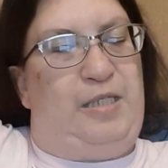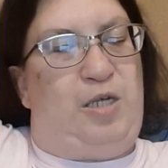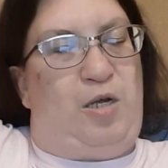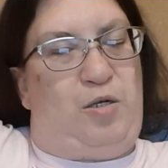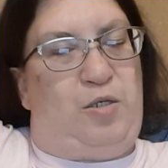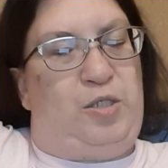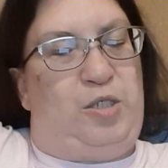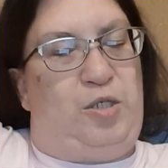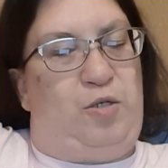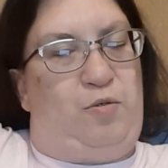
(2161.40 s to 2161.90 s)

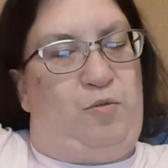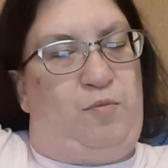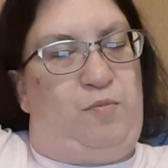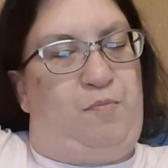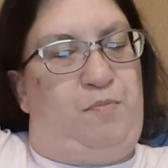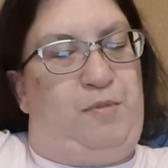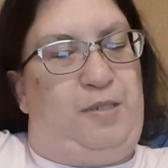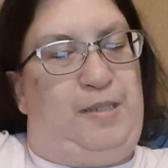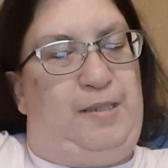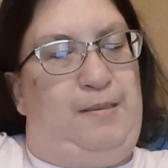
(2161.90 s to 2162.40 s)
also
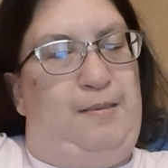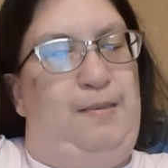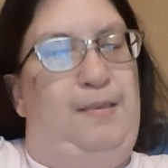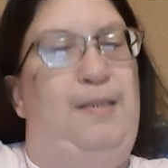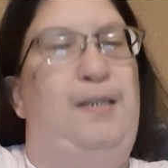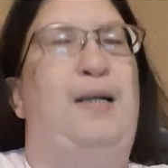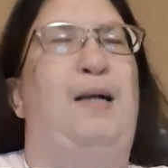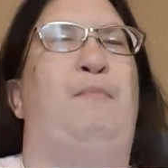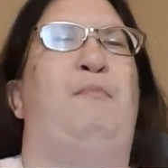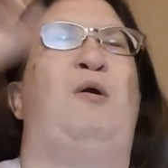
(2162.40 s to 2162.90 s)

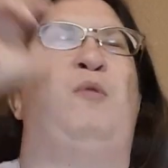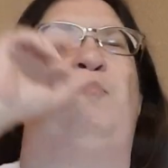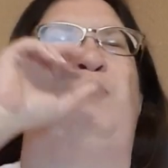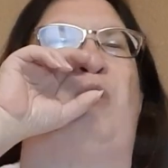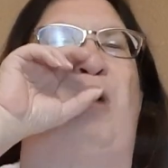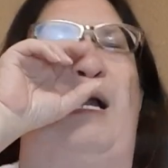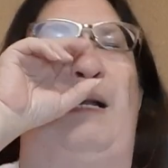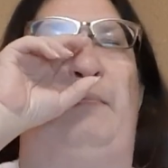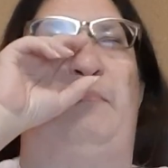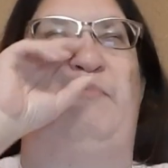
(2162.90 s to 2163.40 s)
a
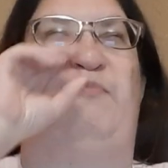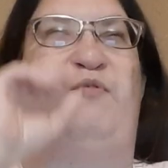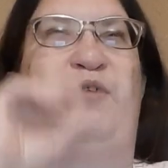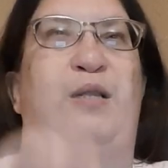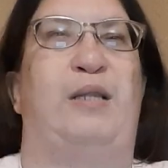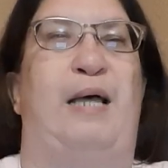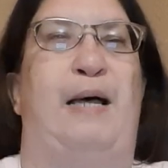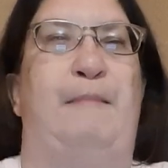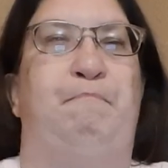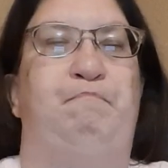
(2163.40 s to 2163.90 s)
problem for
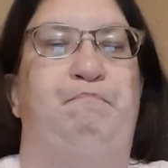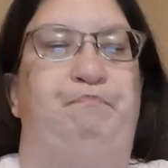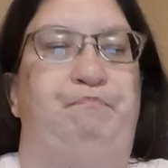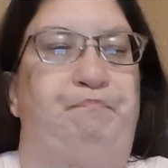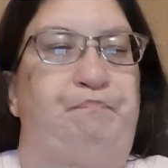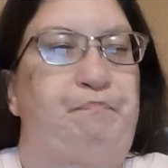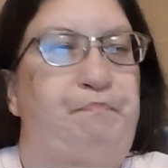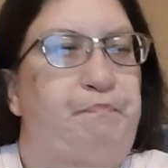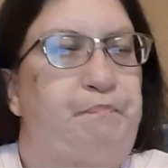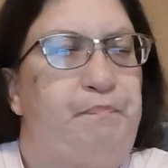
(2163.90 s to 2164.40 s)
them.
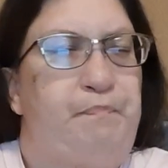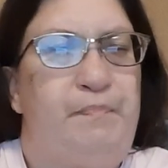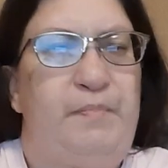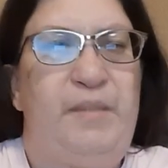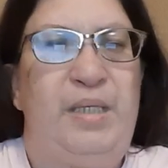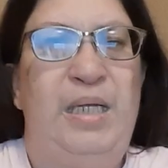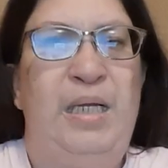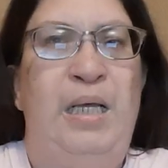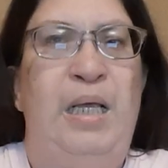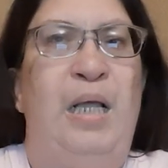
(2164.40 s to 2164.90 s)

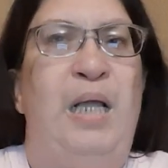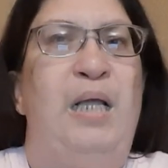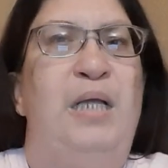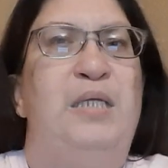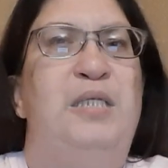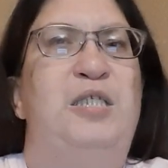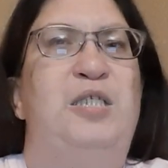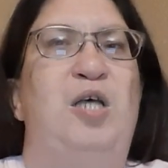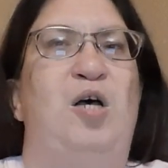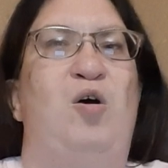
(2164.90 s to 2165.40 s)

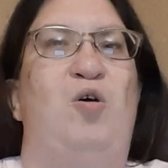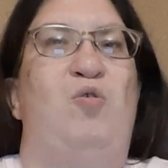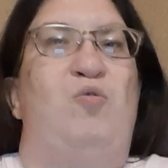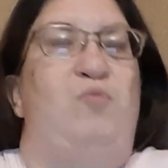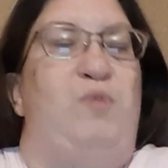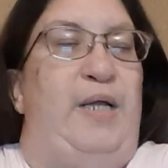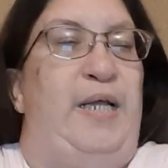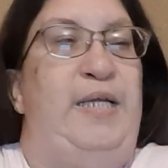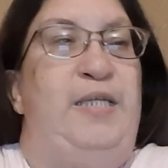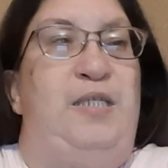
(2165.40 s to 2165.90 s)

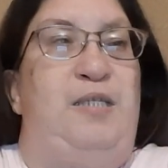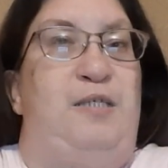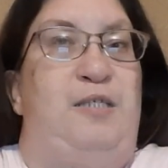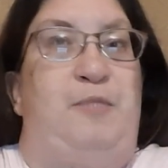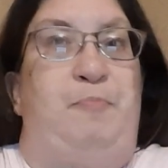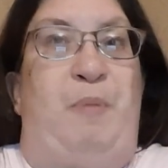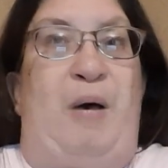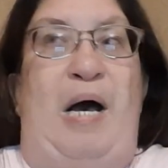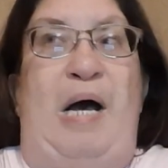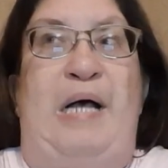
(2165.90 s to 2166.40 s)
So
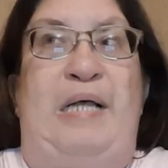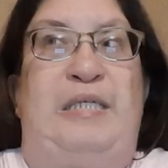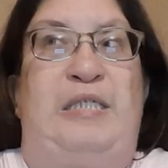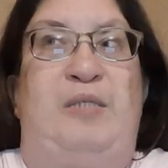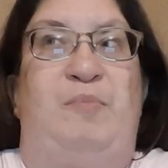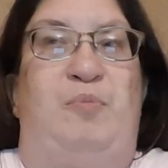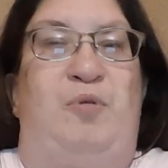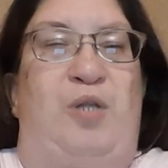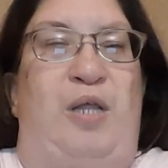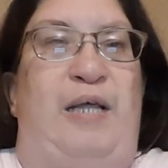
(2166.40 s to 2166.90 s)
it's
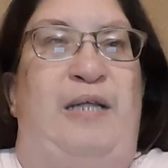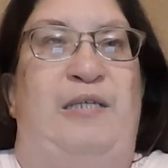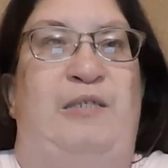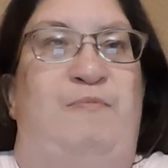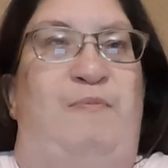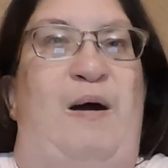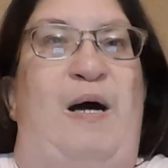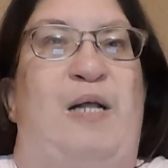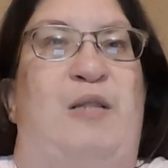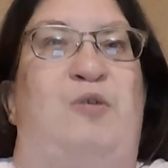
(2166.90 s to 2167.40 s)
possible that his
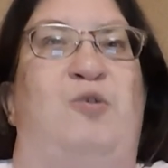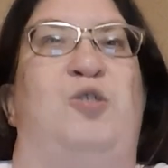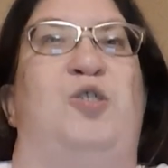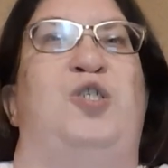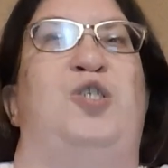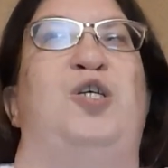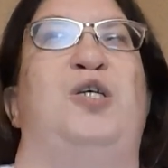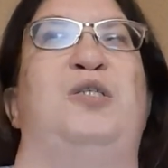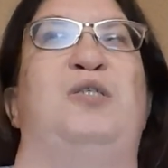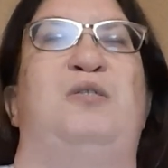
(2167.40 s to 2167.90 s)
father
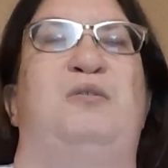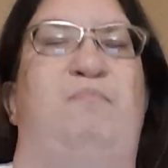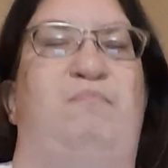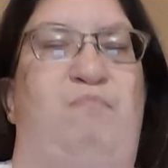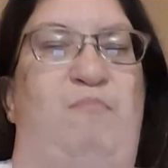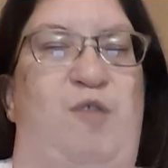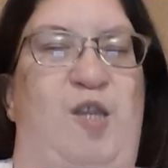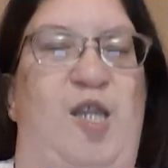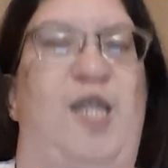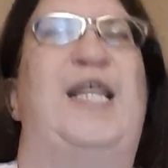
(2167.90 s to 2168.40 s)
is just
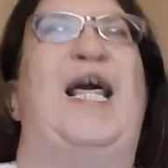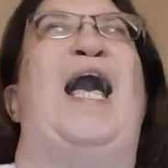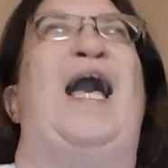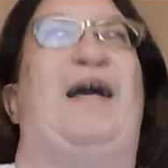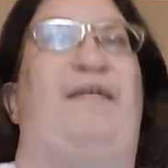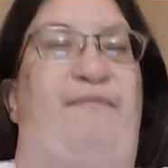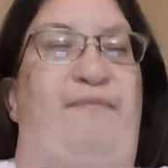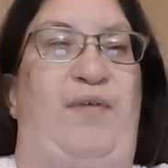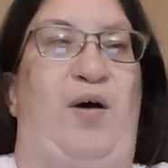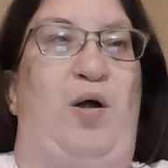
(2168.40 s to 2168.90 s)

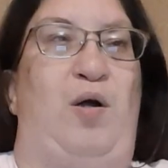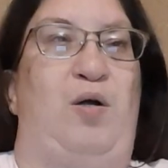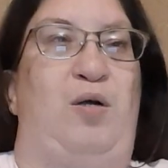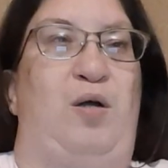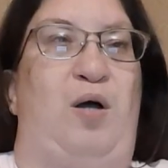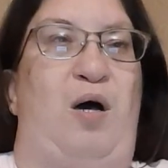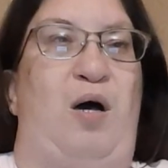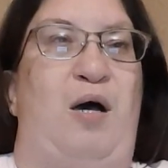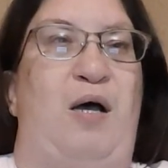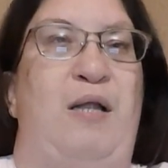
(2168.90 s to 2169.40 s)
that far
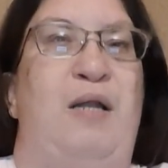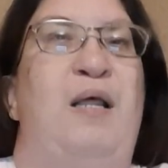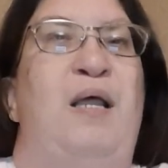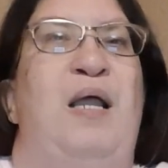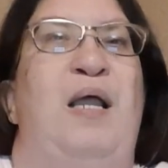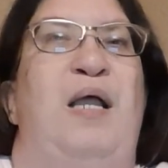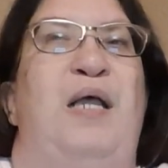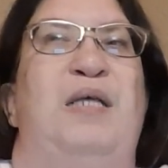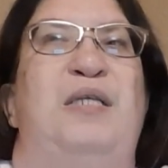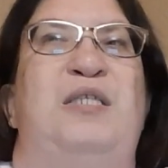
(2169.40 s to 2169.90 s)
gone.
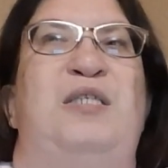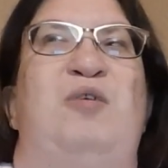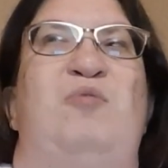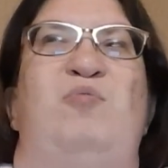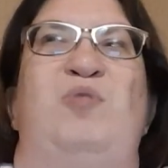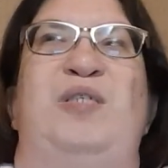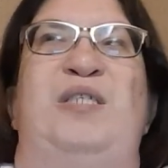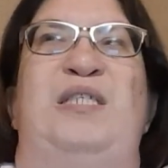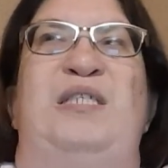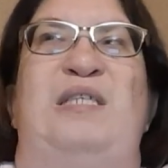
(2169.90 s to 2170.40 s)

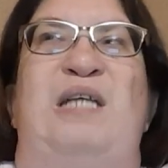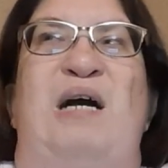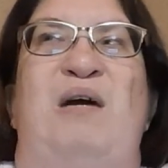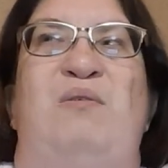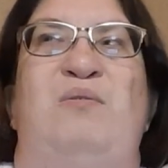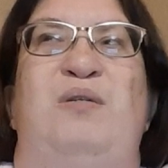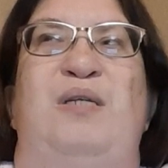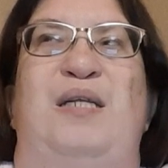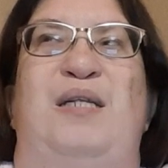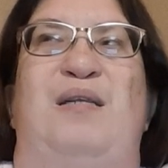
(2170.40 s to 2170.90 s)
So it
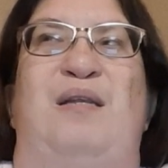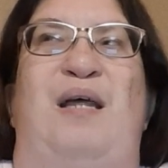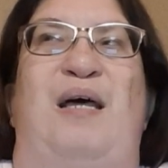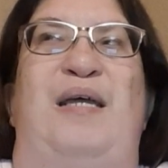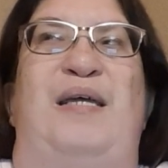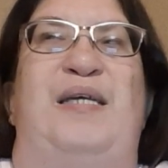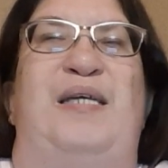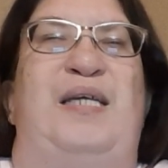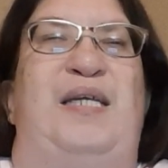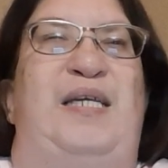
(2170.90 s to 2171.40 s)
sounded
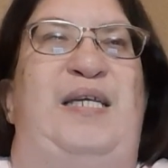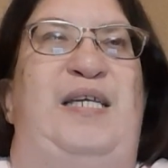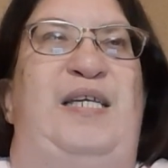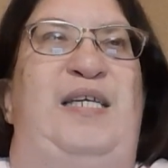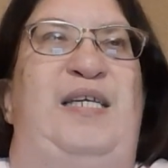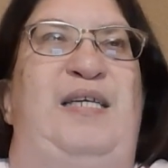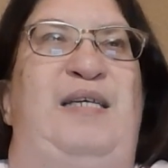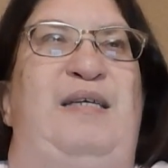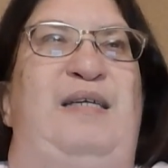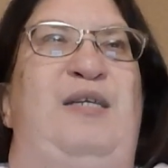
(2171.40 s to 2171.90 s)
like,
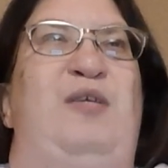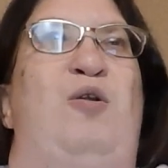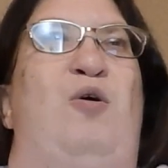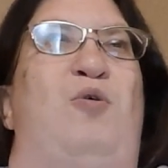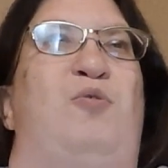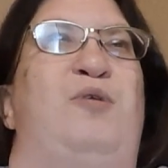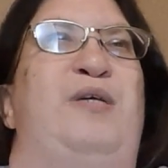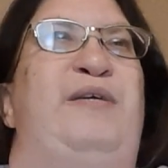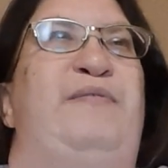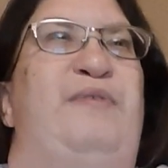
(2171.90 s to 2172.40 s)

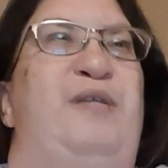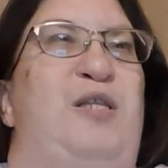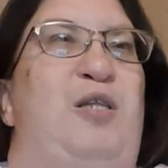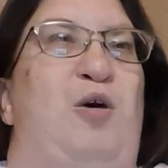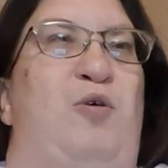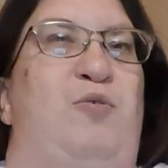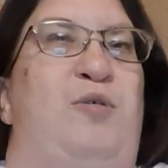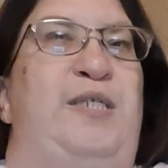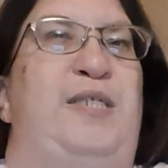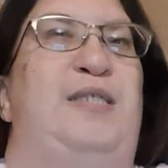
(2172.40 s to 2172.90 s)
even
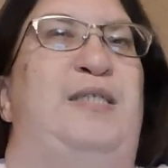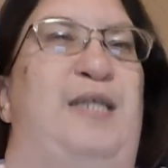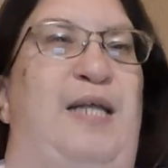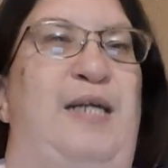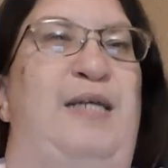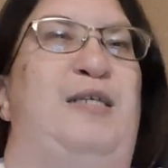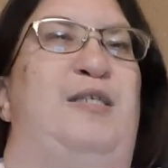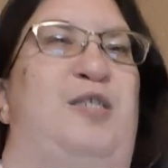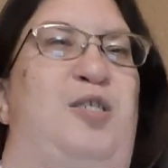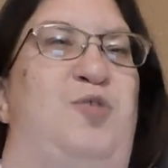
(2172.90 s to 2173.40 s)
though he
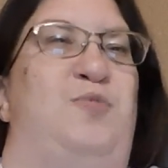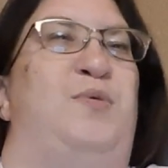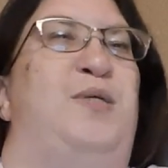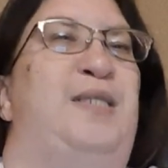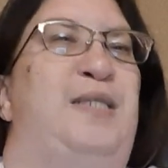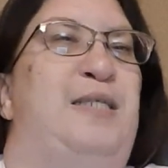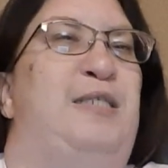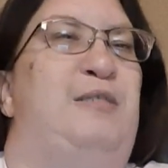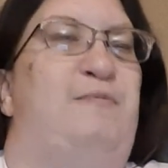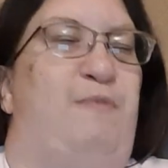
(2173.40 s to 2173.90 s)
said he's
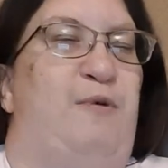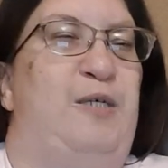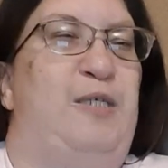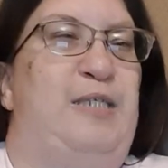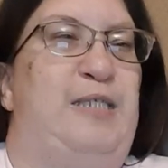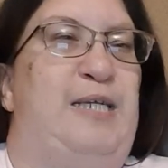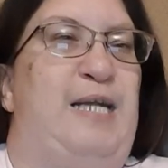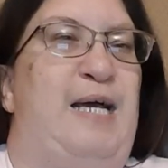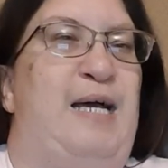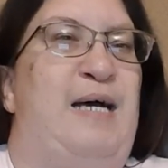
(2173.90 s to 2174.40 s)
doing this for
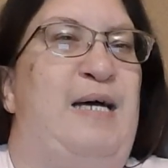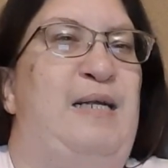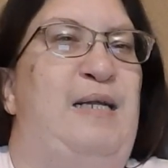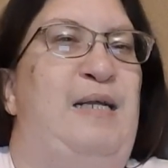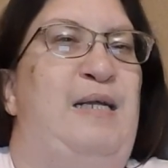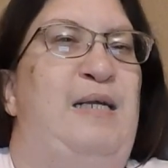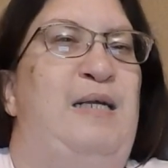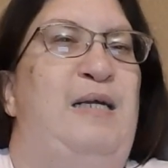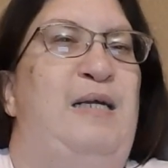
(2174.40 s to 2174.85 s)
his dad,